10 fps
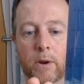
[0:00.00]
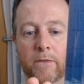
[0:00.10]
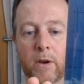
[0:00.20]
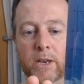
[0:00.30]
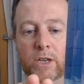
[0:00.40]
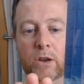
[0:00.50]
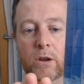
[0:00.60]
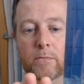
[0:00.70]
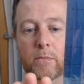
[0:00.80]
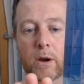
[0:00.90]
But if I
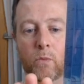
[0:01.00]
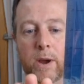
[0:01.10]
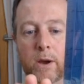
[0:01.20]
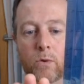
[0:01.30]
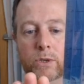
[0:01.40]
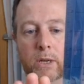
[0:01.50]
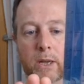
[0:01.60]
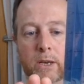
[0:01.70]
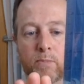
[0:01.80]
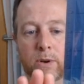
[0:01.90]
turn my wheel
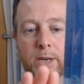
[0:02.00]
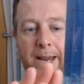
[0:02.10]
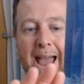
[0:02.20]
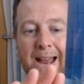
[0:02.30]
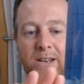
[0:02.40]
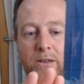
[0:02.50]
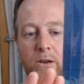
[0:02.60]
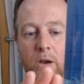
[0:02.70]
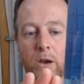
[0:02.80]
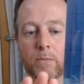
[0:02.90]
so that it's pointing at
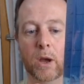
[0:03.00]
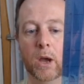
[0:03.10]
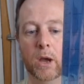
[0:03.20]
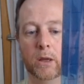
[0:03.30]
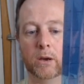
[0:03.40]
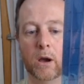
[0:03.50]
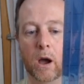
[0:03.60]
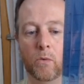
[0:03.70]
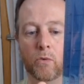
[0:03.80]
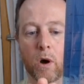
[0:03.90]
the curb, the
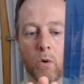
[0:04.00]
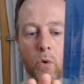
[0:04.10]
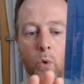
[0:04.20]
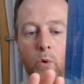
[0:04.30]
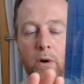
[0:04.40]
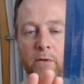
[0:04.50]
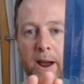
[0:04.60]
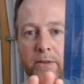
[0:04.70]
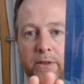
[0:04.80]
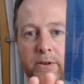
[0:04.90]
car will roll all
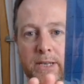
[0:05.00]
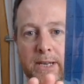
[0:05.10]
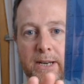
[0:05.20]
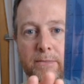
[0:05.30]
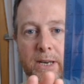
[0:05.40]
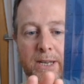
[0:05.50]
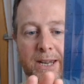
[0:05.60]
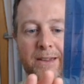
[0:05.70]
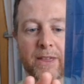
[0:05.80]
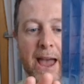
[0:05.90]
of about 30
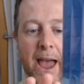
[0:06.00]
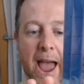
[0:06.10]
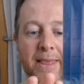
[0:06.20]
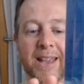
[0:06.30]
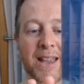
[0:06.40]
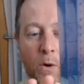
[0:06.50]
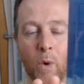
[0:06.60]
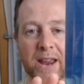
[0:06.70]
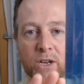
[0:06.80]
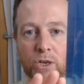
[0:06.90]
centimetres, if that, and then
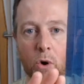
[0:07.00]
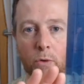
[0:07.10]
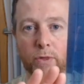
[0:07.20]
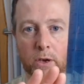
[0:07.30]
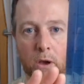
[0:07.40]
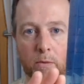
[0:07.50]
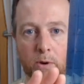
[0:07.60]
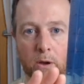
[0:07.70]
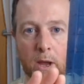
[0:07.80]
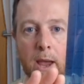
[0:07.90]
get wedged on the
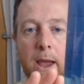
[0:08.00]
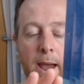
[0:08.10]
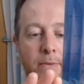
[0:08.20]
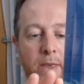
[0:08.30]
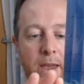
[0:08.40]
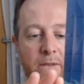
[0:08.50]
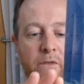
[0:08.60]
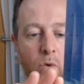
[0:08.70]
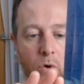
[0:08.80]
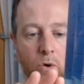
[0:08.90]
curb. And
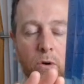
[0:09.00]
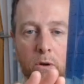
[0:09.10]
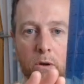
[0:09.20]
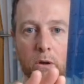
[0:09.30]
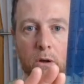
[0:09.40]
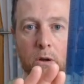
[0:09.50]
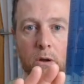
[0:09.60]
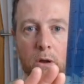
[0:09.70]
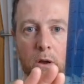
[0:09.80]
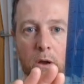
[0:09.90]
therefore,
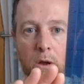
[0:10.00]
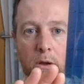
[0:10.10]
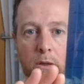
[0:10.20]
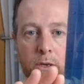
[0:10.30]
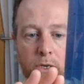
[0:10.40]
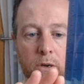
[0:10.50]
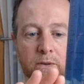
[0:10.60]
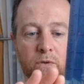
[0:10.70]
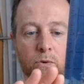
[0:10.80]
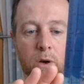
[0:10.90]
the
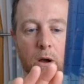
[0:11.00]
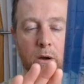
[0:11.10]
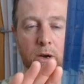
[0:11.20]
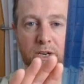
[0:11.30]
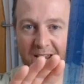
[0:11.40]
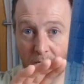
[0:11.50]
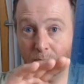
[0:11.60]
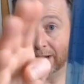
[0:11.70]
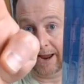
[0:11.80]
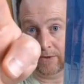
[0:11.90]
chance of your car
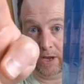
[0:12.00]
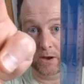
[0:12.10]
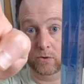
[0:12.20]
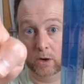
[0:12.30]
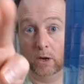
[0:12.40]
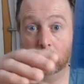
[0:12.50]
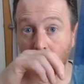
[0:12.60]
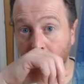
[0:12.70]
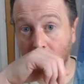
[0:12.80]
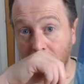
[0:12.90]
continuing down the hill
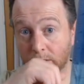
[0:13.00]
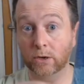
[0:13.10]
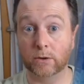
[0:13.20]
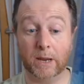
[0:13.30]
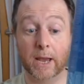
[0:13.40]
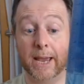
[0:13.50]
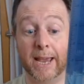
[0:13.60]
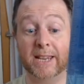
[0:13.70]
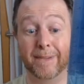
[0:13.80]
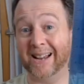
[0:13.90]
excuse me,
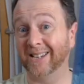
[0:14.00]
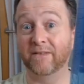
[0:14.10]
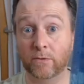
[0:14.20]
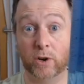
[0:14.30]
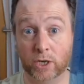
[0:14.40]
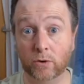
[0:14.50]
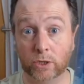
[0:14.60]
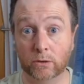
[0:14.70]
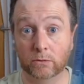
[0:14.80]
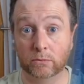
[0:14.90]
is massively
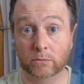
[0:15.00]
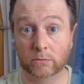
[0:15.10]
reduced.